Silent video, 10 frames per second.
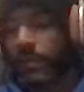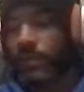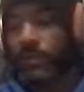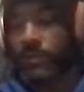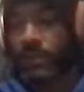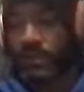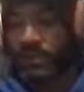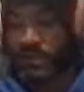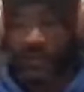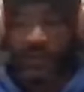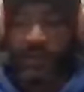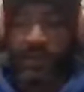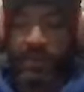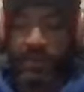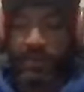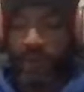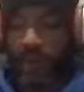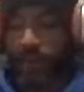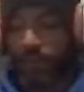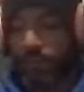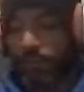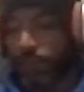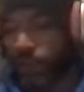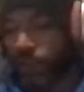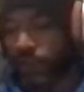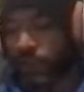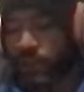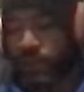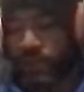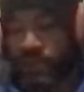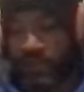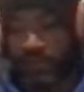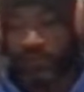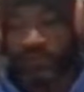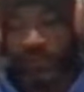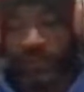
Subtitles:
Usually, Skelly, Tom, Mark, Jeff,